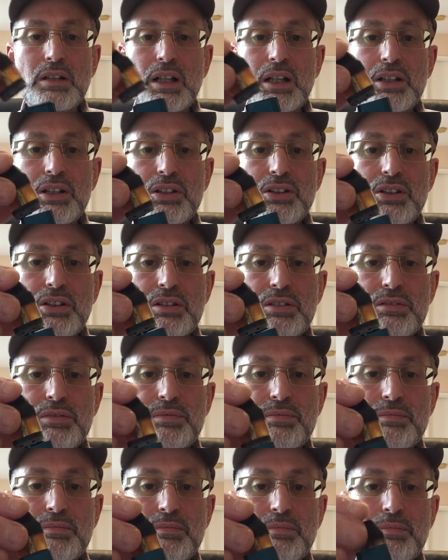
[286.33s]
and you
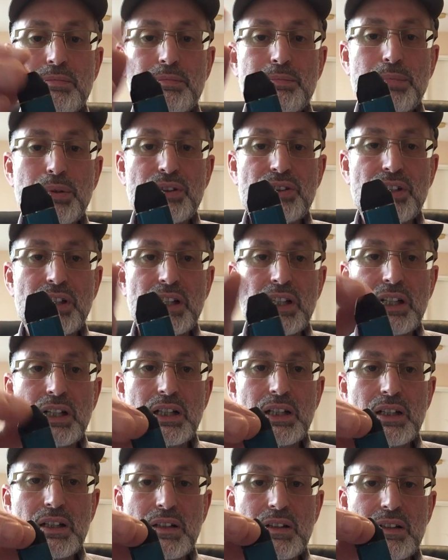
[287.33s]
just push it
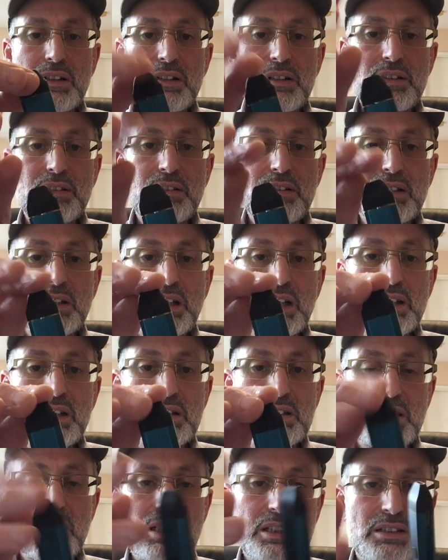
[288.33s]
in, and that
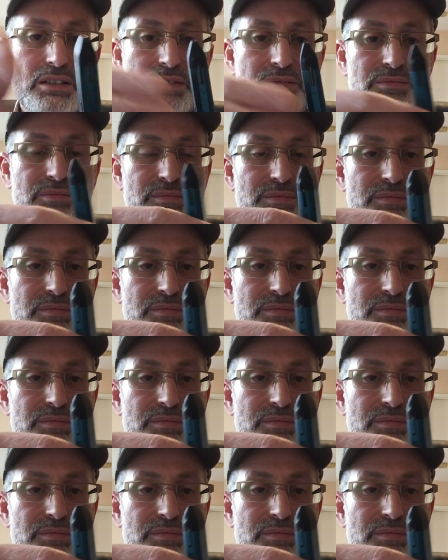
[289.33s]
is it.